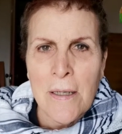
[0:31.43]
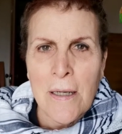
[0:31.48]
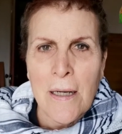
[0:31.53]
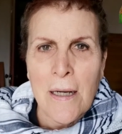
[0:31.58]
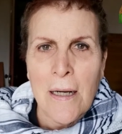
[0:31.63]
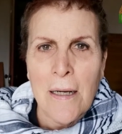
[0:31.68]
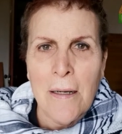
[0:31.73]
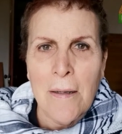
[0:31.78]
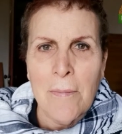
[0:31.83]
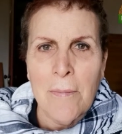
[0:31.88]

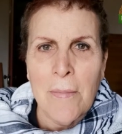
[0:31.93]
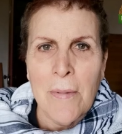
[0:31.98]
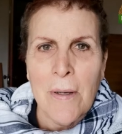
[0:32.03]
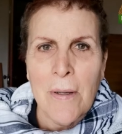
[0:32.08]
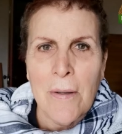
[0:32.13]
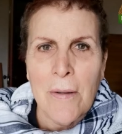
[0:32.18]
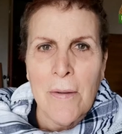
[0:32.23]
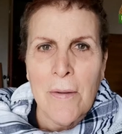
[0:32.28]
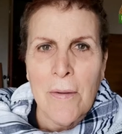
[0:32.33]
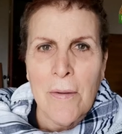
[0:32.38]

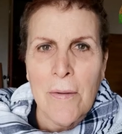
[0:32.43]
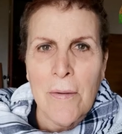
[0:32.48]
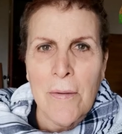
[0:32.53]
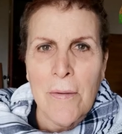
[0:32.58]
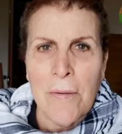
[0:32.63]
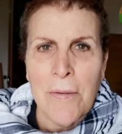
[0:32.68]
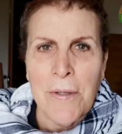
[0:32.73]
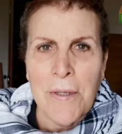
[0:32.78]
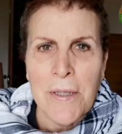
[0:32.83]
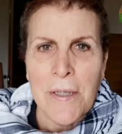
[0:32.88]

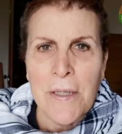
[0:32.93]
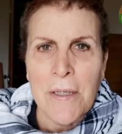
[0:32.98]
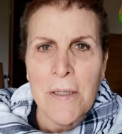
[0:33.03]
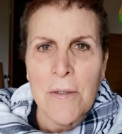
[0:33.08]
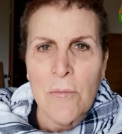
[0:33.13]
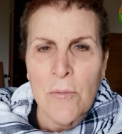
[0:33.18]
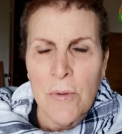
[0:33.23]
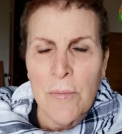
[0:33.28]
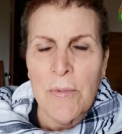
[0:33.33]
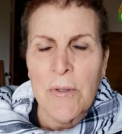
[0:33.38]
the
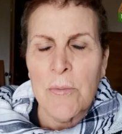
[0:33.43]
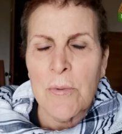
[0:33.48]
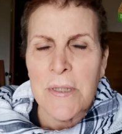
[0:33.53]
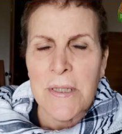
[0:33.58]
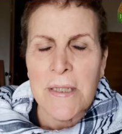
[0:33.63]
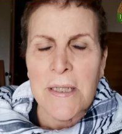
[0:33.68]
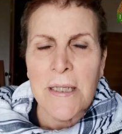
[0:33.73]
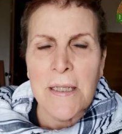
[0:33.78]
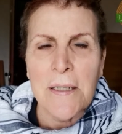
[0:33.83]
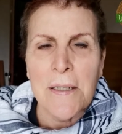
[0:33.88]
woman
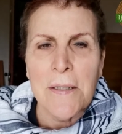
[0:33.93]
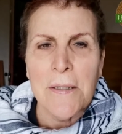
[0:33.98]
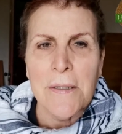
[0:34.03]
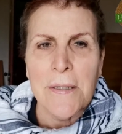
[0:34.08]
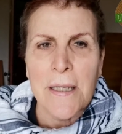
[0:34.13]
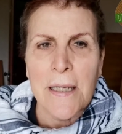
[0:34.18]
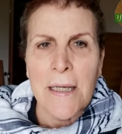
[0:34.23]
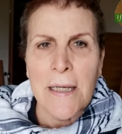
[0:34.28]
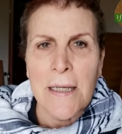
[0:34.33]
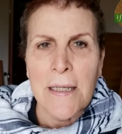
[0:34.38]
was killed
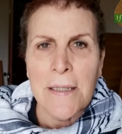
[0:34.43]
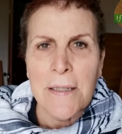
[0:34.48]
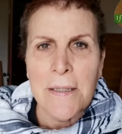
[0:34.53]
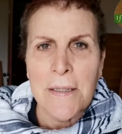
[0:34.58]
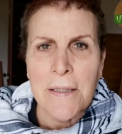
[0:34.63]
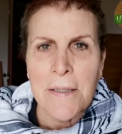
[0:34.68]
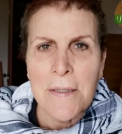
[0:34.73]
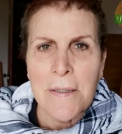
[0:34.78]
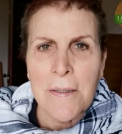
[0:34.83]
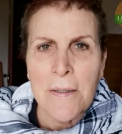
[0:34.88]

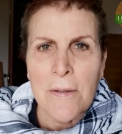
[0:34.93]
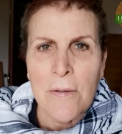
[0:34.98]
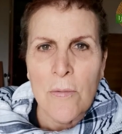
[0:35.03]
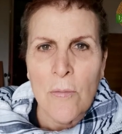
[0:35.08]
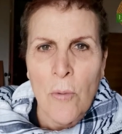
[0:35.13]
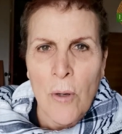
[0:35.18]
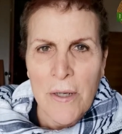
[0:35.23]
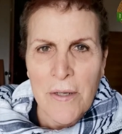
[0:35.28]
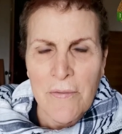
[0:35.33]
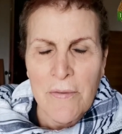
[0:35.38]
and
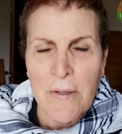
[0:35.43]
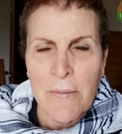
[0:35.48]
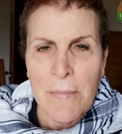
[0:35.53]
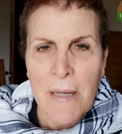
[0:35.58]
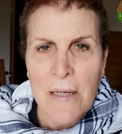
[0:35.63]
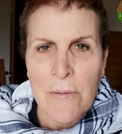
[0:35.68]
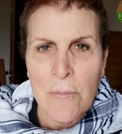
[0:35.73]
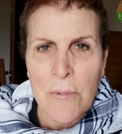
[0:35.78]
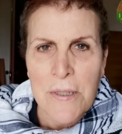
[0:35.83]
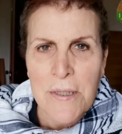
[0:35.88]
one of the
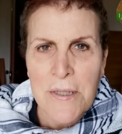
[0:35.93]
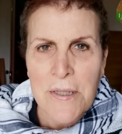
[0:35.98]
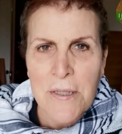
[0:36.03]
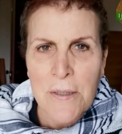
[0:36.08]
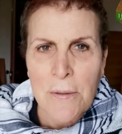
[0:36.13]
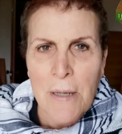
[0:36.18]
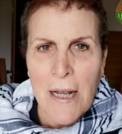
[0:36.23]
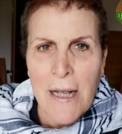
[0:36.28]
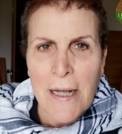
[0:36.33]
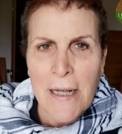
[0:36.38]
men was
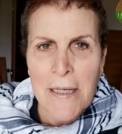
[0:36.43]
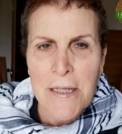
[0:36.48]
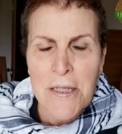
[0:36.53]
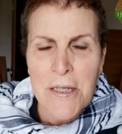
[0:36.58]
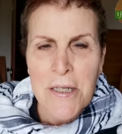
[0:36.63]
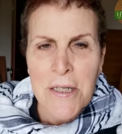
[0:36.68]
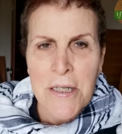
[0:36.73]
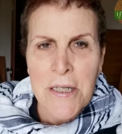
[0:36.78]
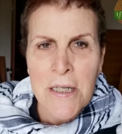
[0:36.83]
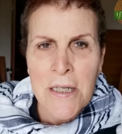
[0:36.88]

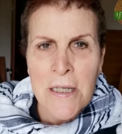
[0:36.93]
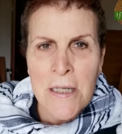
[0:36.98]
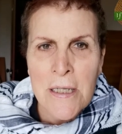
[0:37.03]
scratched.